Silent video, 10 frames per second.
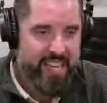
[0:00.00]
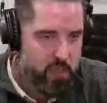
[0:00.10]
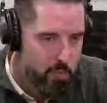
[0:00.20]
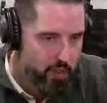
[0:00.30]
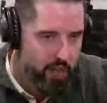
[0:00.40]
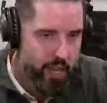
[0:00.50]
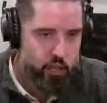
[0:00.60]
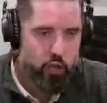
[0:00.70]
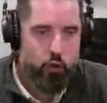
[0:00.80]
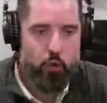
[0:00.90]
less
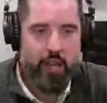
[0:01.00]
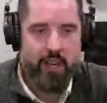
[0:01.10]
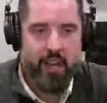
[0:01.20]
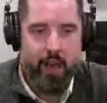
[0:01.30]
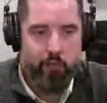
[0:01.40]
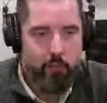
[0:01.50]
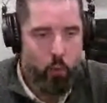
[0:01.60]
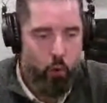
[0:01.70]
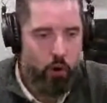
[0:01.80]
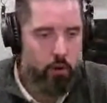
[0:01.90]
mythological, and
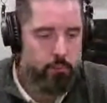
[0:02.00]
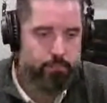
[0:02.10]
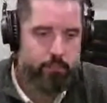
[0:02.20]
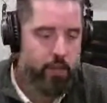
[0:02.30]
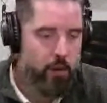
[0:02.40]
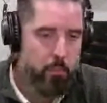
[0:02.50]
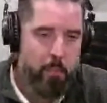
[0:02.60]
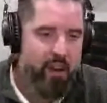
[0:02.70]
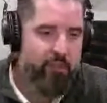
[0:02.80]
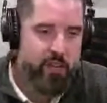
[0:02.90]
ever more
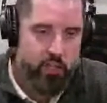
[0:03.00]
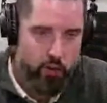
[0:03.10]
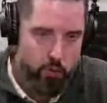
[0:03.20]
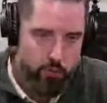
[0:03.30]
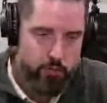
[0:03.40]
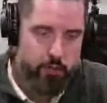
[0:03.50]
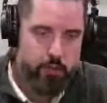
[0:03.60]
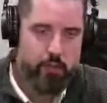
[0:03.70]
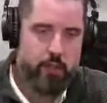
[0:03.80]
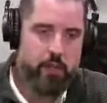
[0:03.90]
metaphysical.
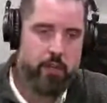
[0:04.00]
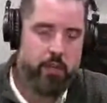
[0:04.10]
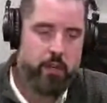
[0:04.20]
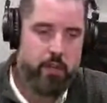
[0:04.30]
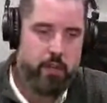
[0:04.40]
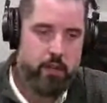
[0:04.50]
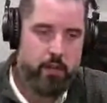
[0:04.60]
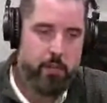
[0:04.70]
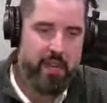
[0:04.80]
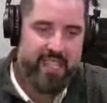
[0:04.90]

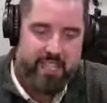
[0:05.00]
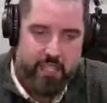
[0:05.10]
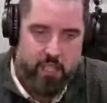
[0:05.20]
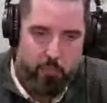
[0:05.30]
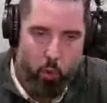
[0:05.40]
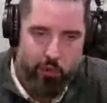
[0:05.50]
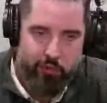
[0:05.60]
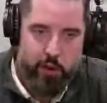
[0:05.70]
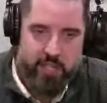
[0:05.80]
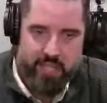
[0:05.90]
Okay, listen to
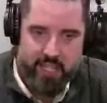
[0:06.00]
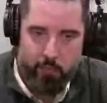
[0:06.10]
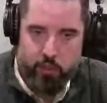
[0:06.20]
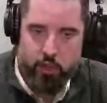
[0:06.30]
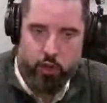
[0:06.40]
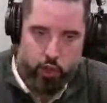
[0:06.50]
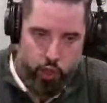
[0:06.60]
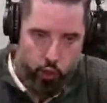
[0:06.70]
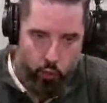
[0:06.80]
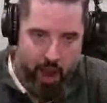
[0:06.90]
Porphyry's attempt to
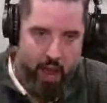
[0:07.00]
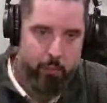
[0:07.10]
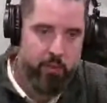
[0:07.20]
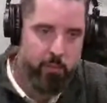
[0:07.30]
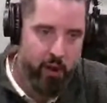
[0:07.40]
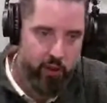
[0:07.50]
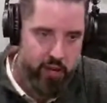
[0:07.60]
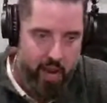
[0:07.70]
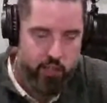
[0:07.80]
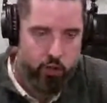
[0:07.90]
describe the
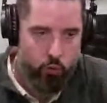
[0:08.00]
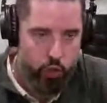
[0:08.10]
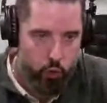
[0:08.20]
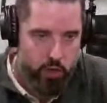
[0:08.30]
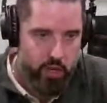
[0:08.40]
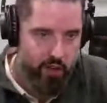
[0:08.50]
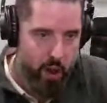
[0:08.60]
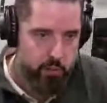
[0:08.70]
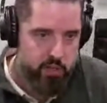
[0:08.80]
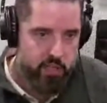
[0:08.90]
paradoxical union
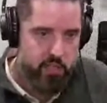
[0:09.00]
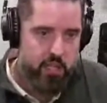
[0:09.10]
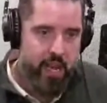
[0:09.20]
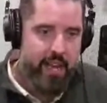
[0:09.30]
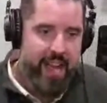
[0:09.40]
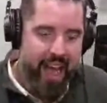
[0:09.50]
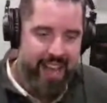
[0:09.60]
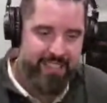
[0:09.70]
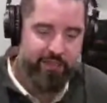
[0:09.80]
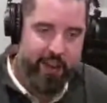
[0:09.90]
of opposites
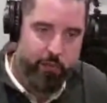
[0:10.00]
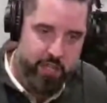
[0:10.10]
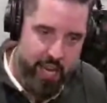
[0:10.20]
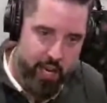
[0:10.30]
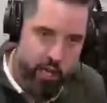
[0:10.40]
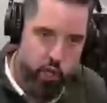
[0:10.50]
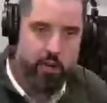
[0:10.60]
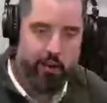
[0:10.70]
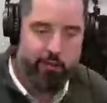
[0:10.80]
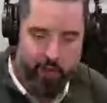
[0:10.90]
as the
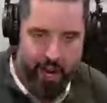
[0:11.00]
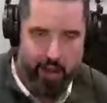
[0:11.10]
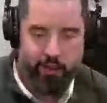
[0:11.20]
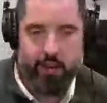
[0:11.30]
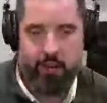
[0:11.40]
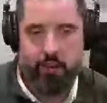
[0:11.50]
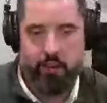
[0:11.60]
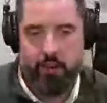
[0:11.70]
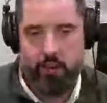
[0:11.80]
foundation of reality.